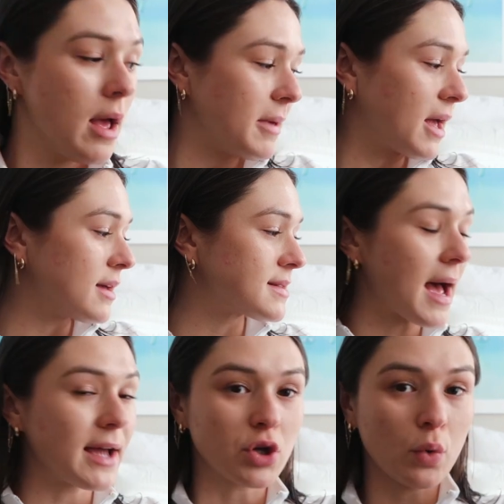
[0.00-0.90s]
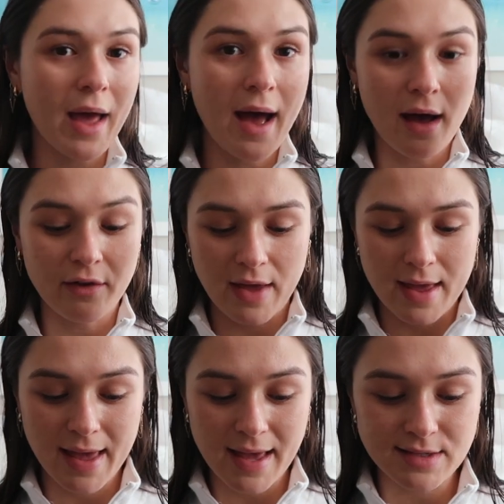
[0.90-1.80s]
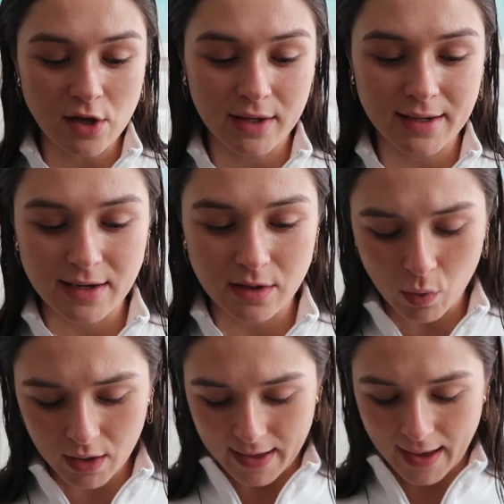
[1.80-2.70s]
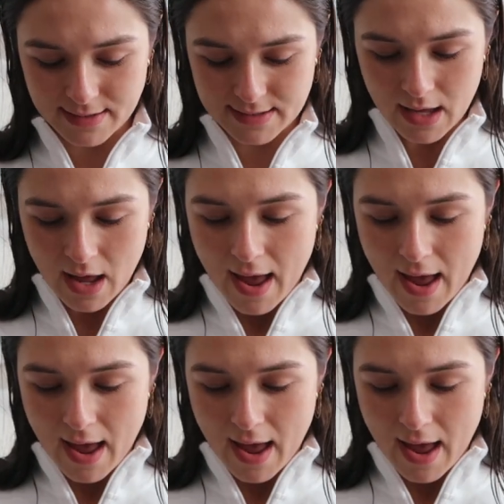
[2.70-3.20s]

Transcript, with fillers: because I don't have a case on it and I didn't want to get